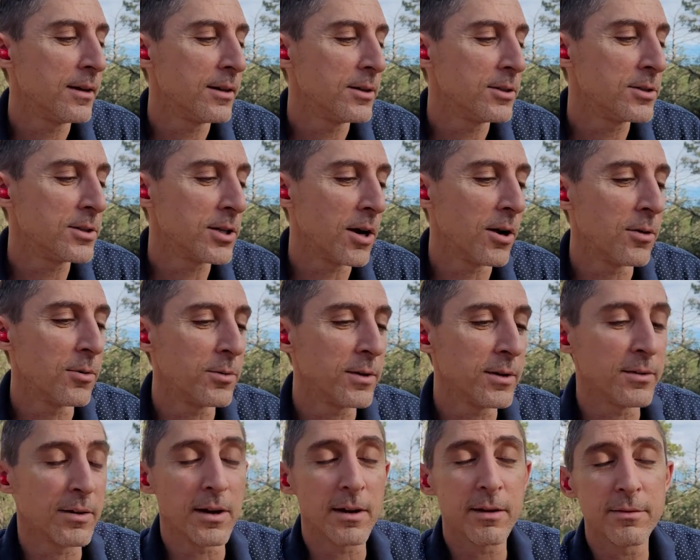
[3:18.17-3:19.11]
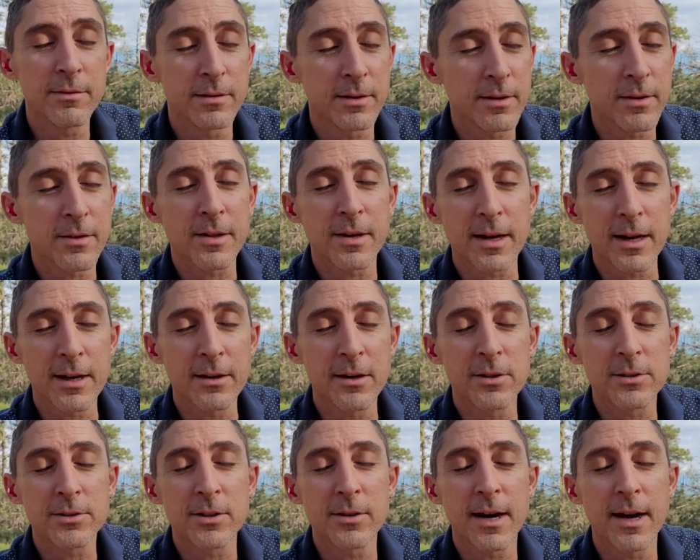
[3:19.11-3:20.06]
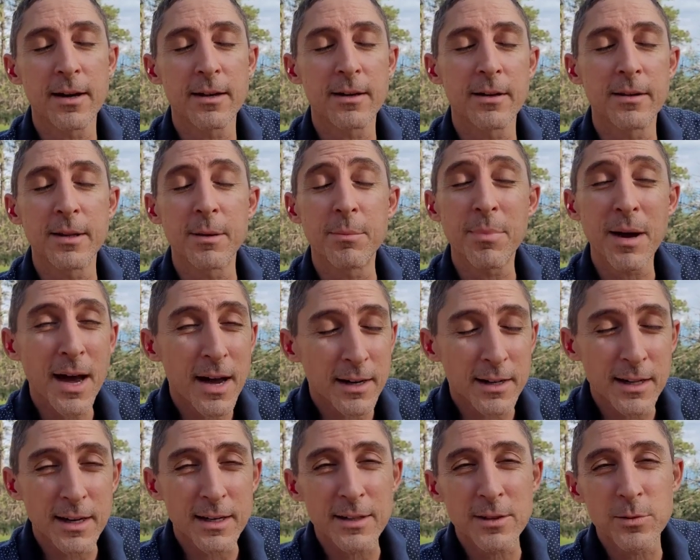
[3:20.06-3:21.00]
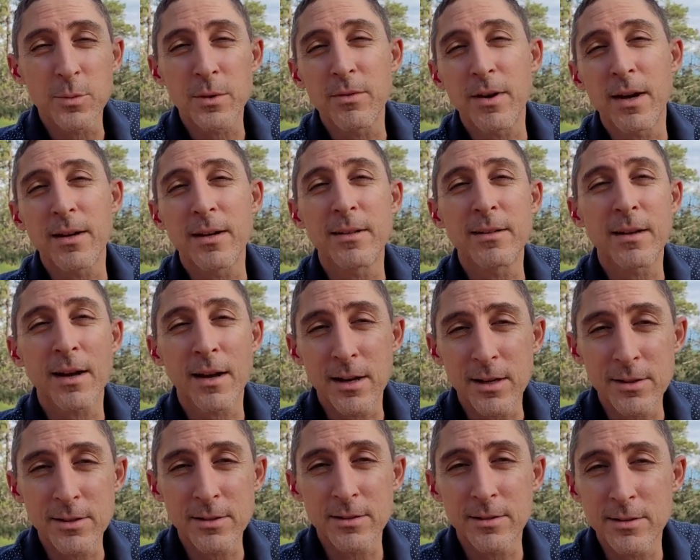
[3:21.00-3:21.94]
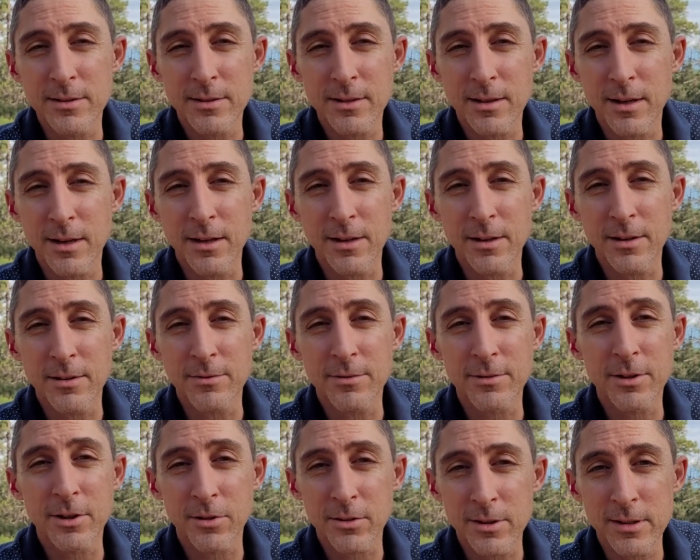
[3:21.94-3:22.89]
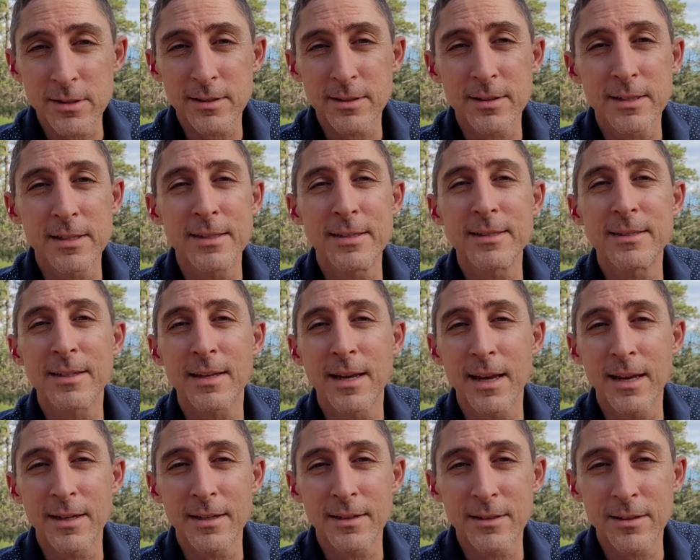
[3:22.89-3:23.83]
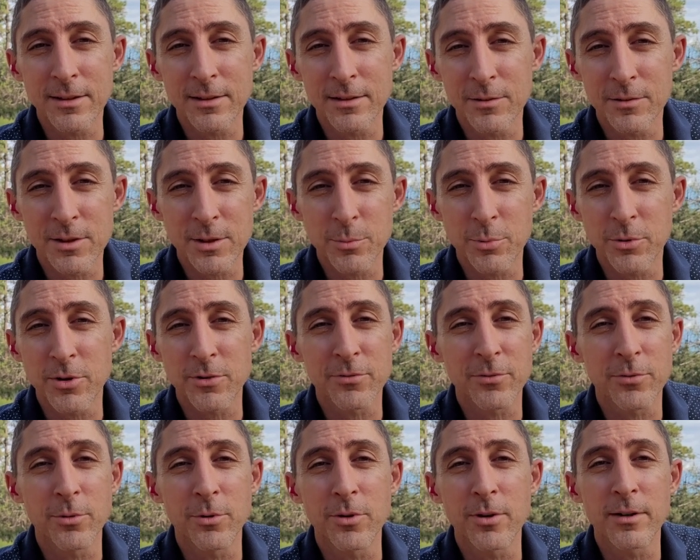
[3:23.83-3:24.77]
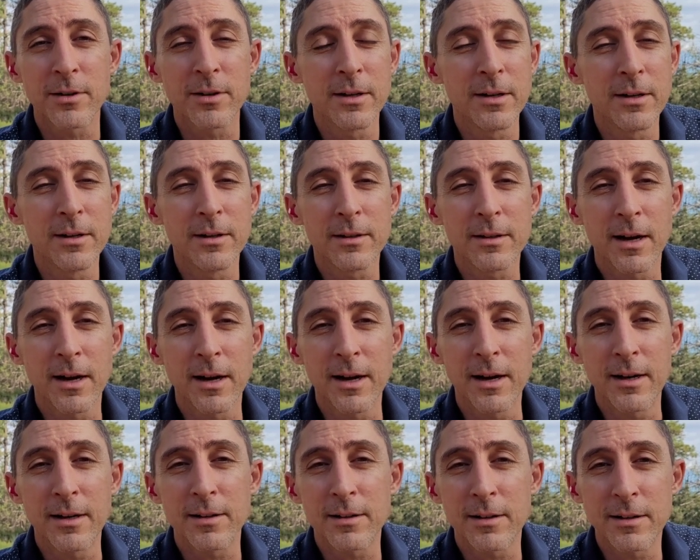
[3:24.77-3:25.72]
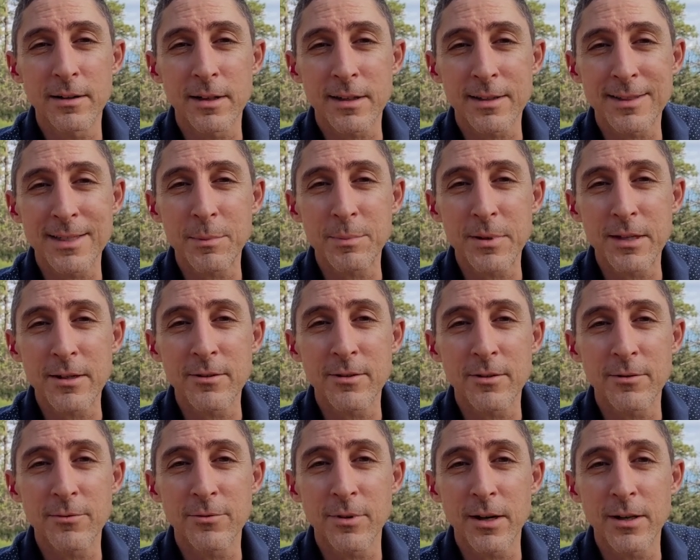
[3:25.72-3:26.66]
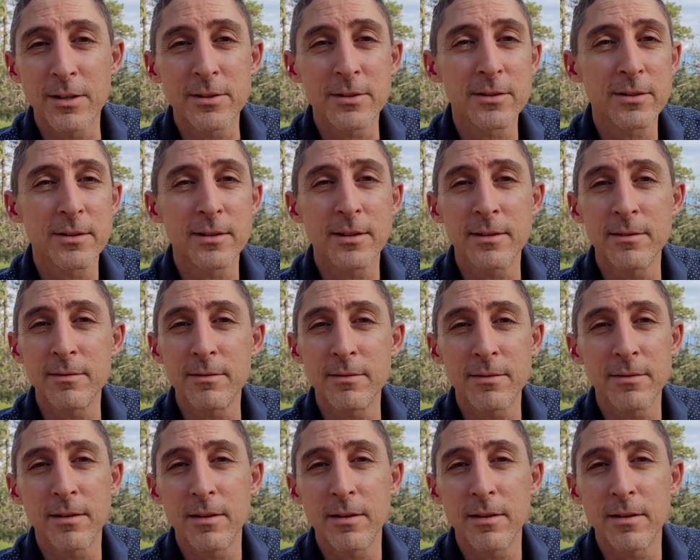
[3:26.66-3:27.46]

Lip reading: So the other thing I'll also add on the back end is we've added tons of currencies and support for accepting funds in